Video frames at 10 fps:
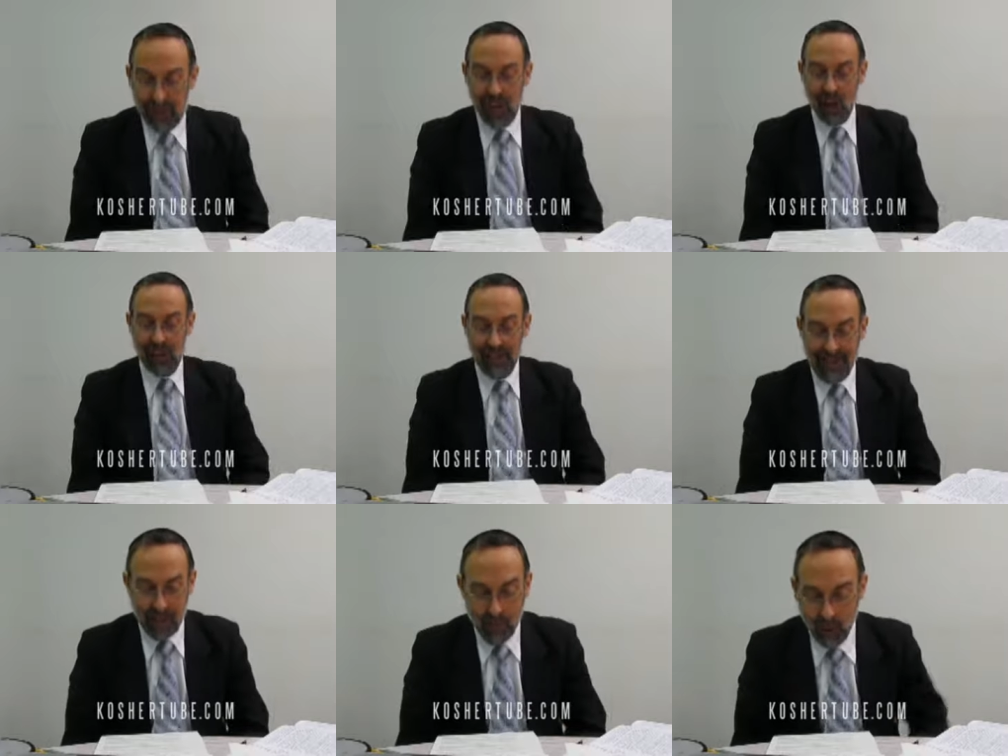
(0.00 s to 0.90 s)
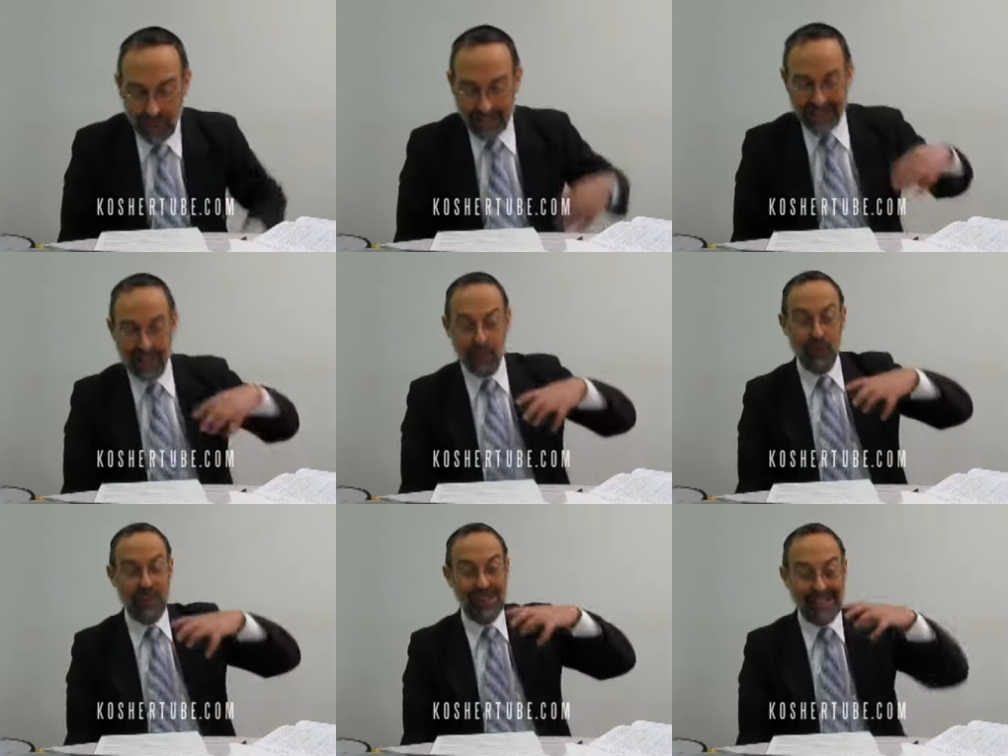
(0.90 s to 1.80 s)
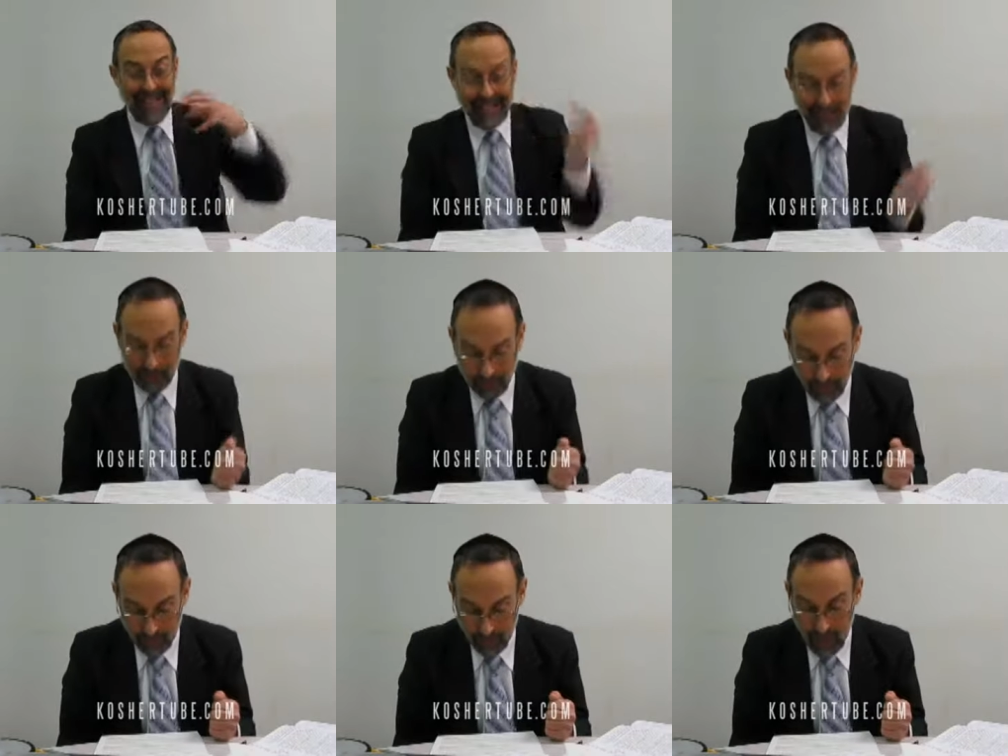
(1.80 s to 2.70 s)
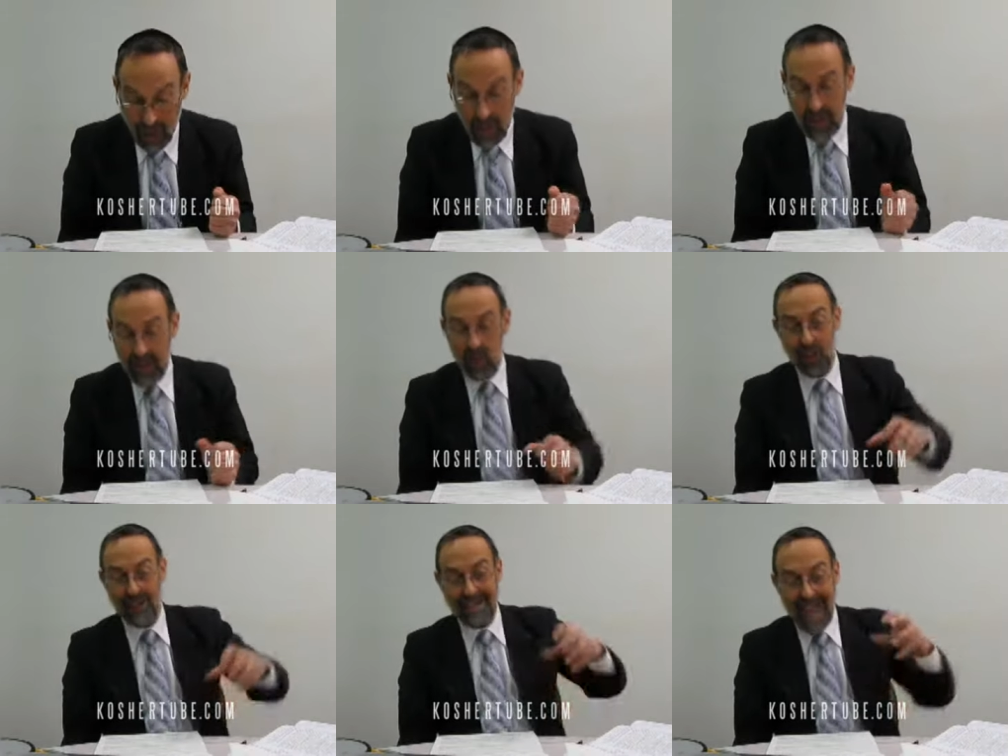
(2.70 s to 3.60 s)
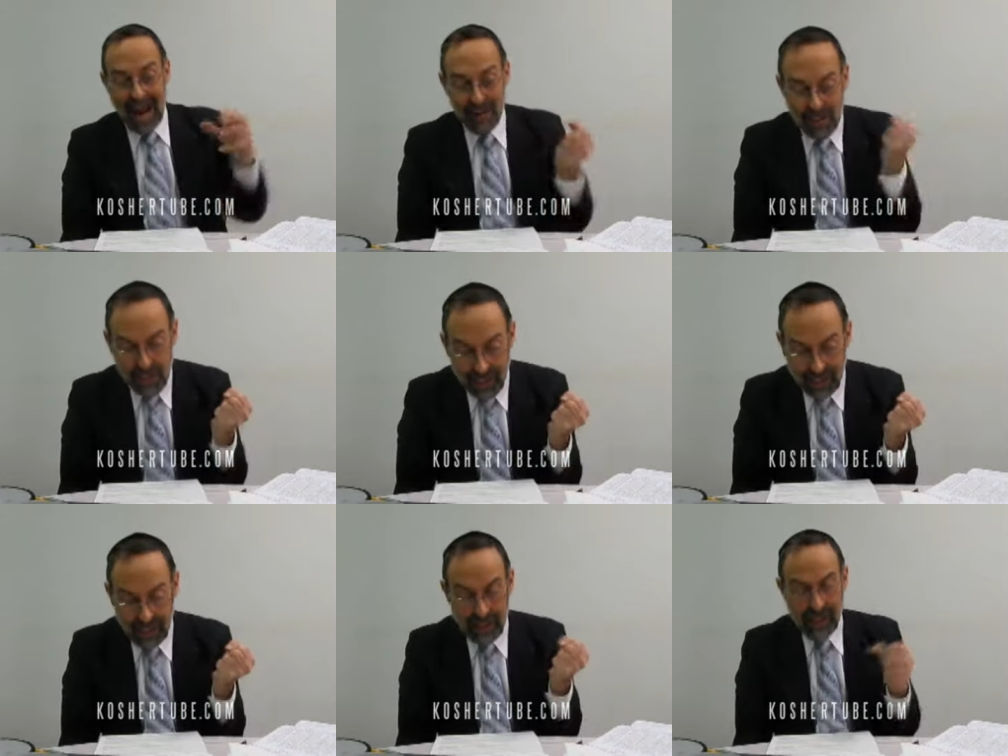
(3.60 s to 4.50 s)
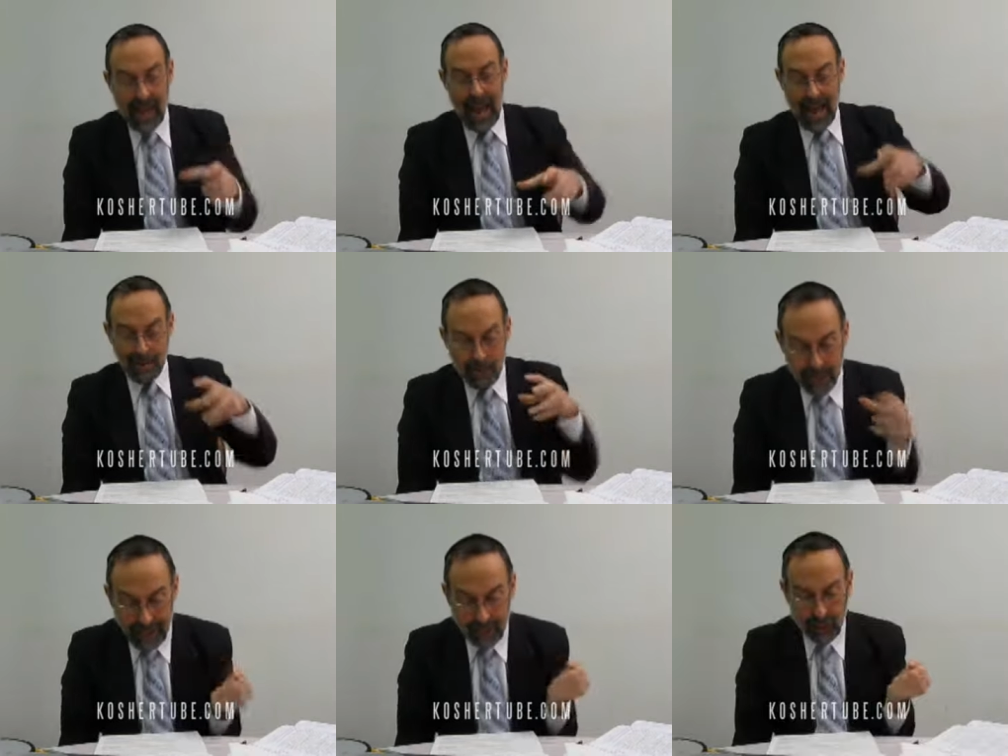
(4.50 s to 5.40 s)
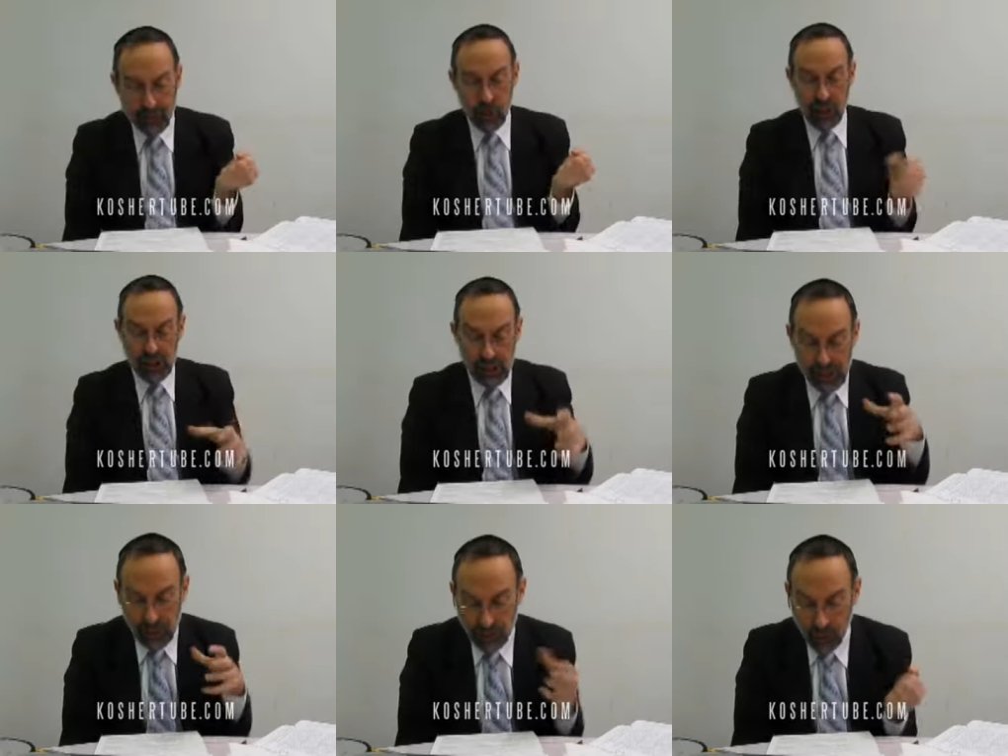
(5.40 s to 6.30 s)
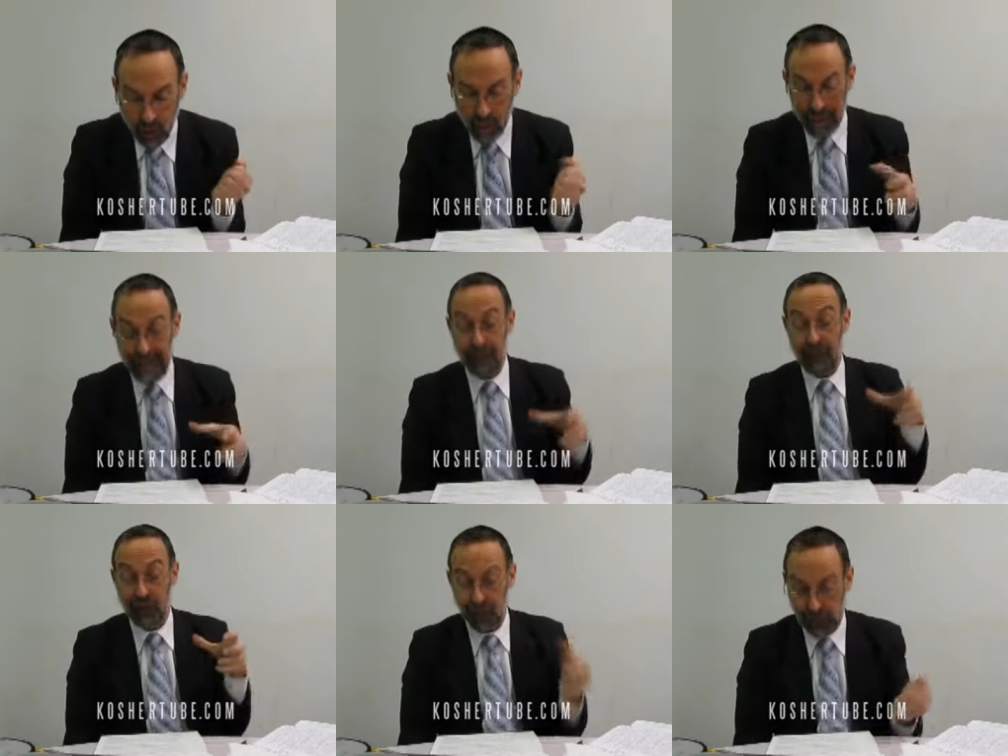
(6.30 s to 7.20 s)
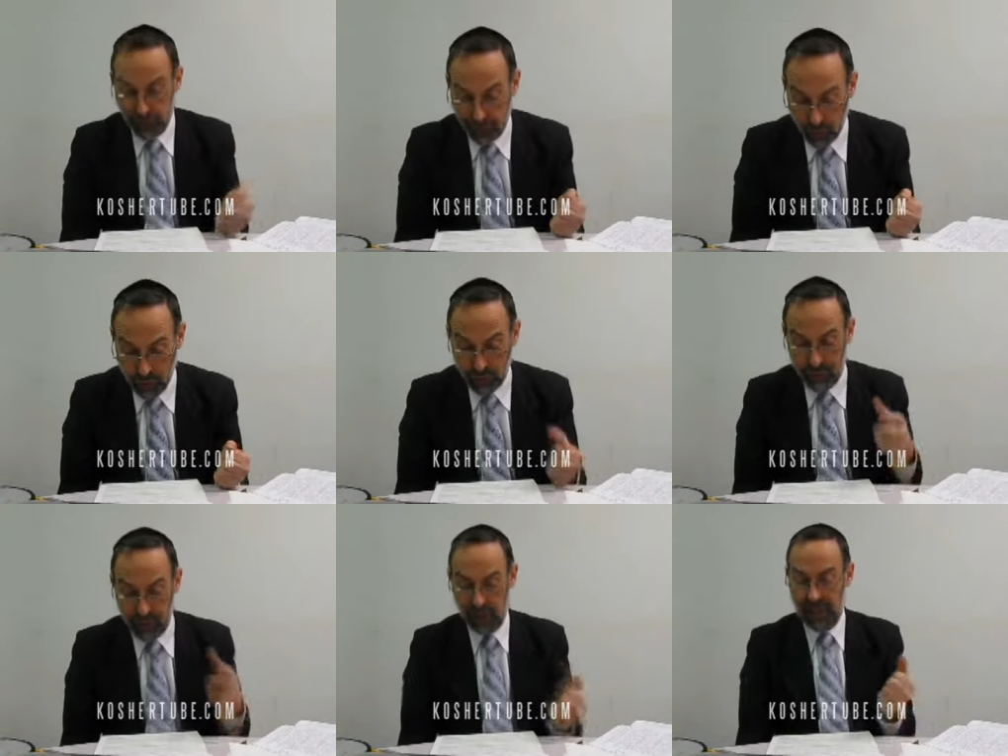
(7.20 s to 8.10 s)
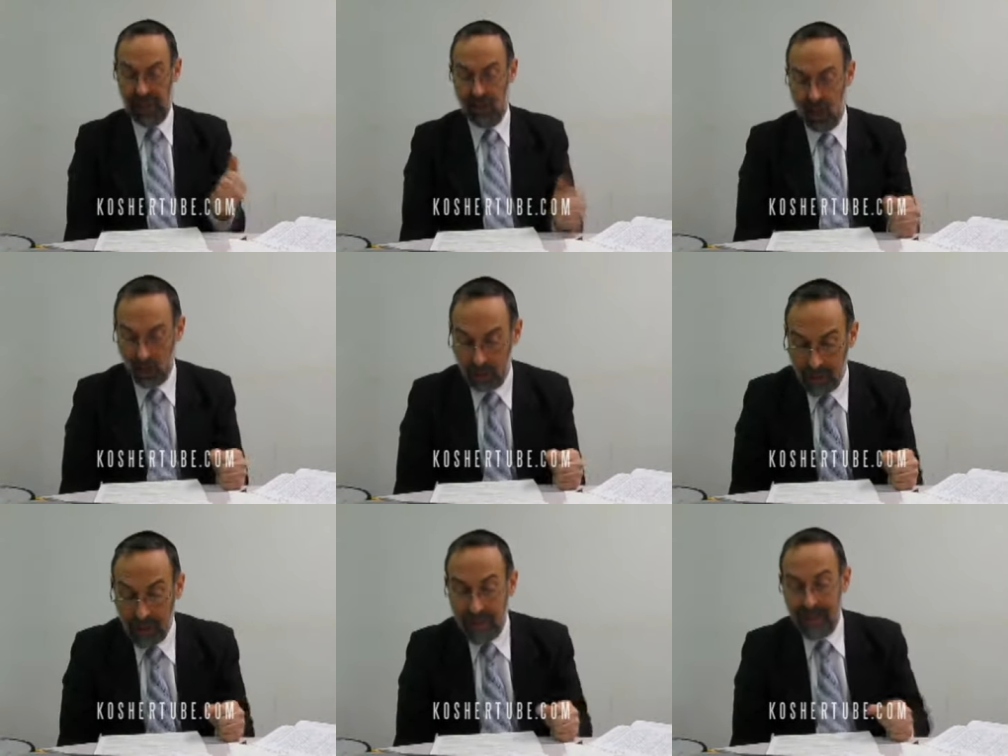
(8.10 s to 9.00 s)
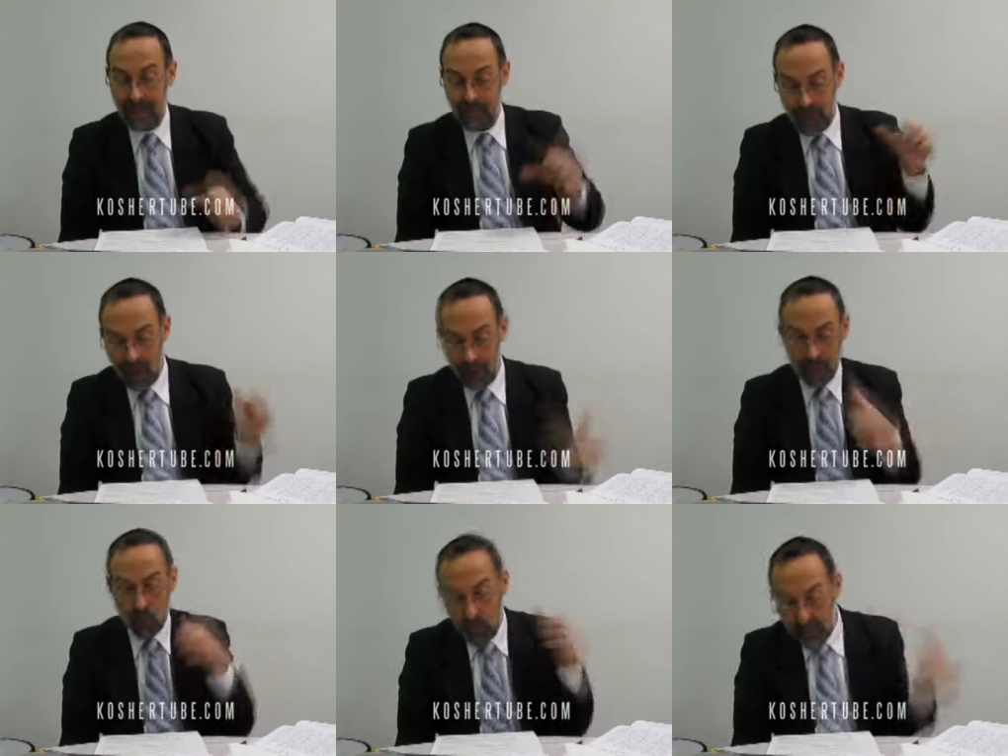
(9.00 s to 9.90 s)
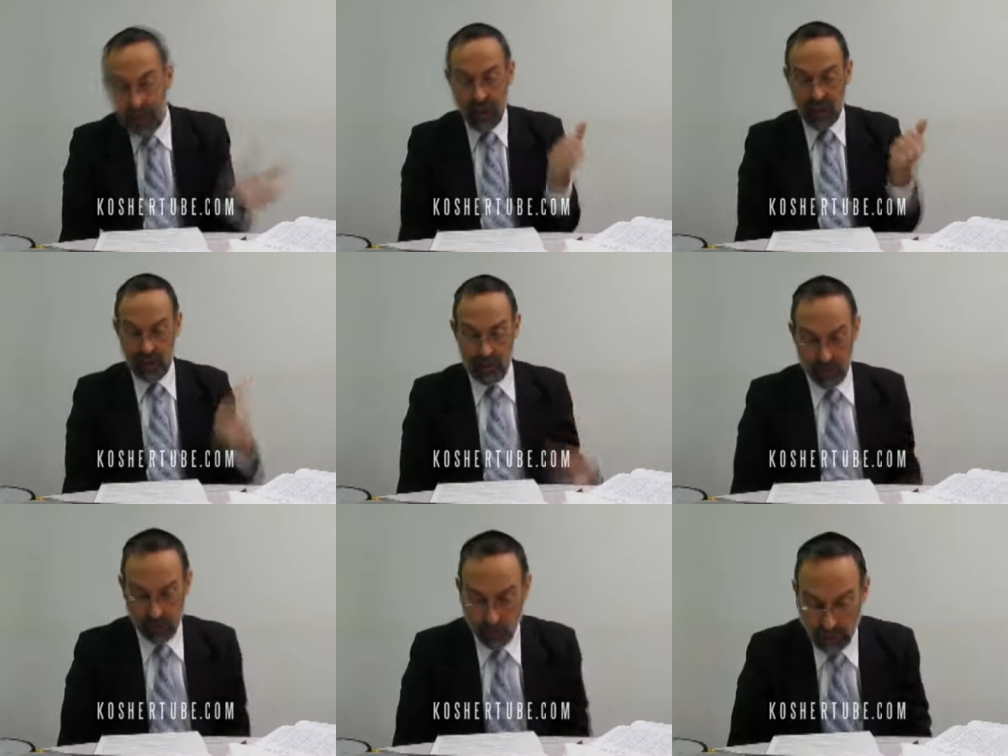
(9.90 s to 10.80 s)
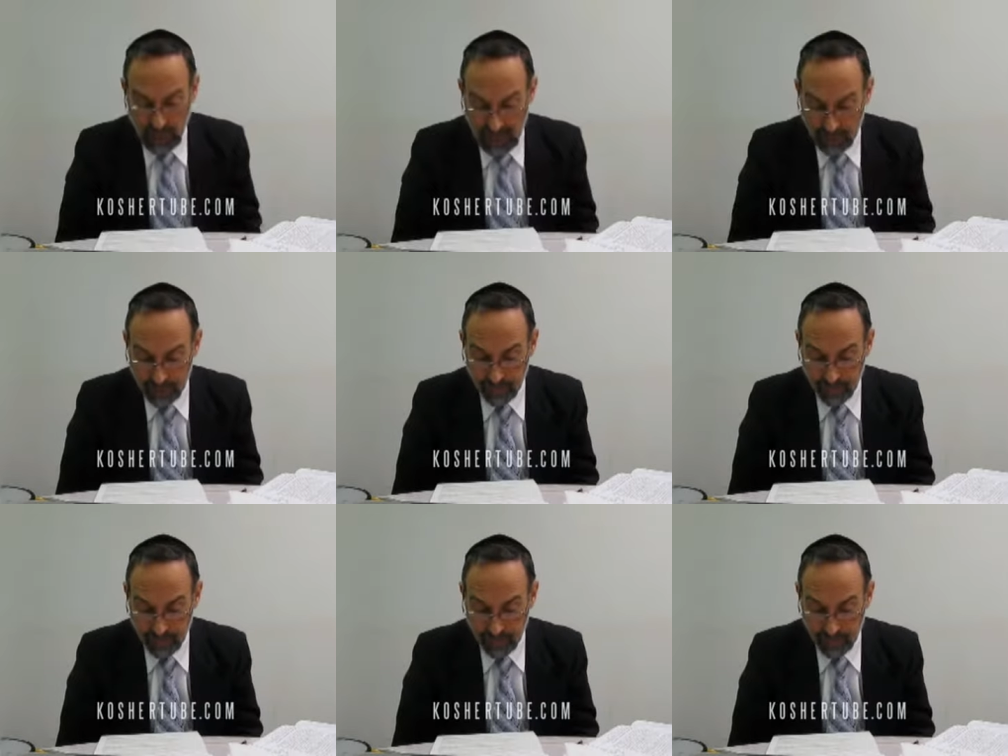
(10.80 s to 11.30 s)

zos hatachbul, he had to come up with a scheme in order to guarantee and bring to fruition his Nevuah, meaning the first Nevuah, the first Chalom, that Binyamin with the other brothers would come.